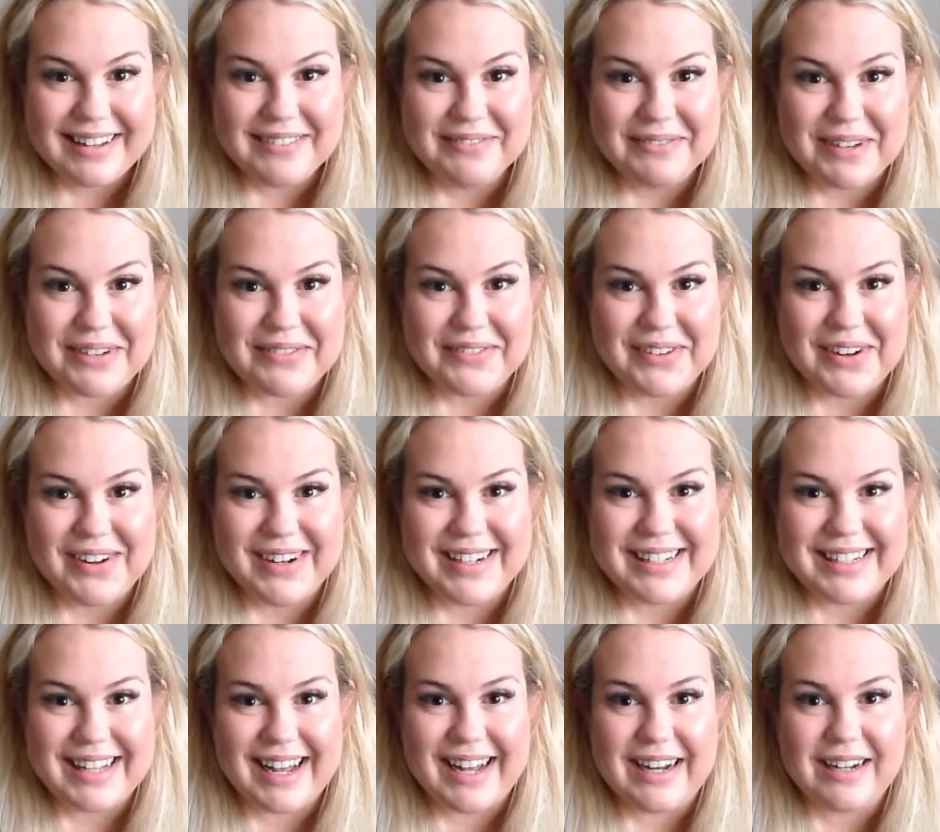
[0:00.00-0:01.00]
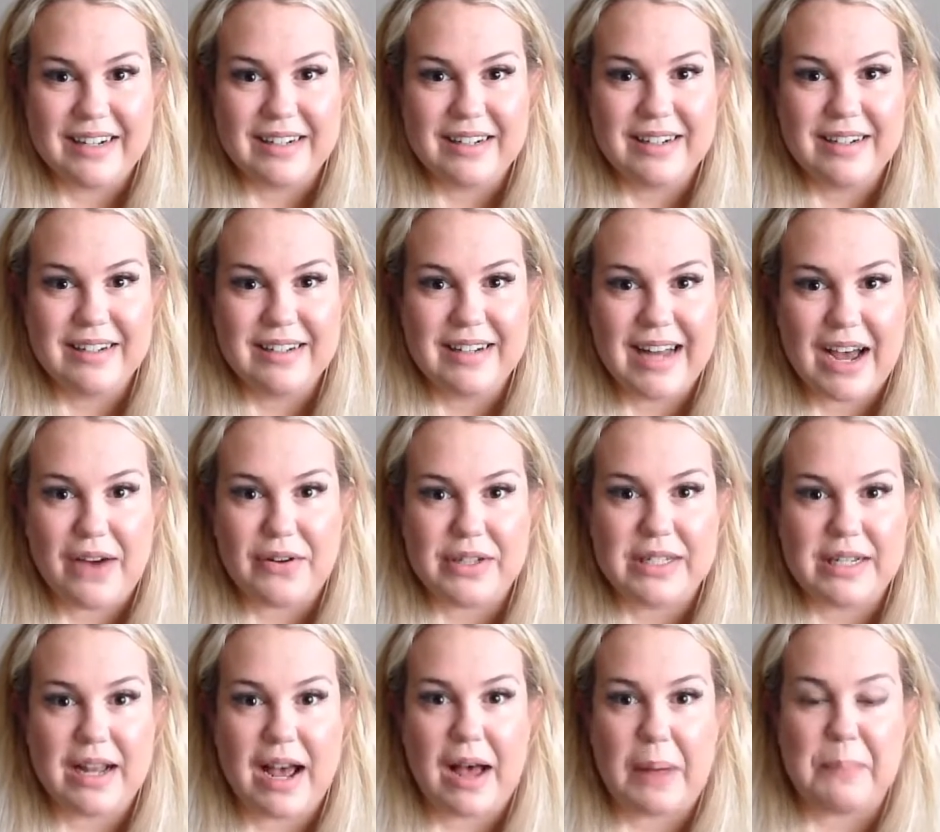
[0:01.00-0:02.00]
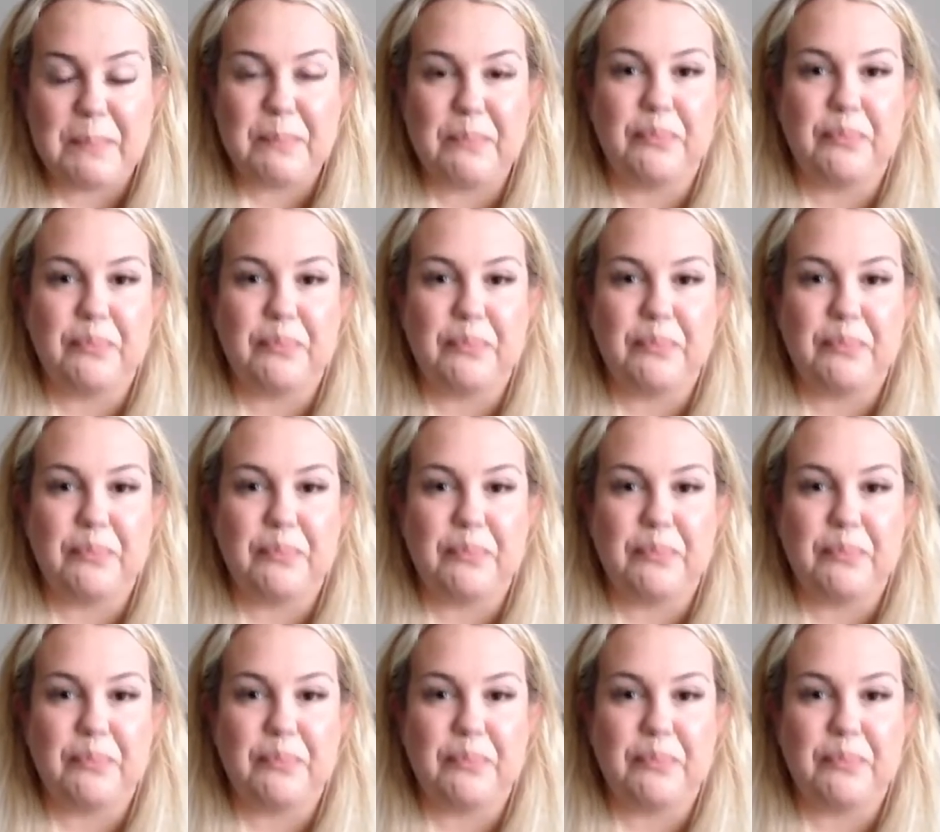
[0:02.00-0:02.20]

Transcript: My phone is on. Now it's not.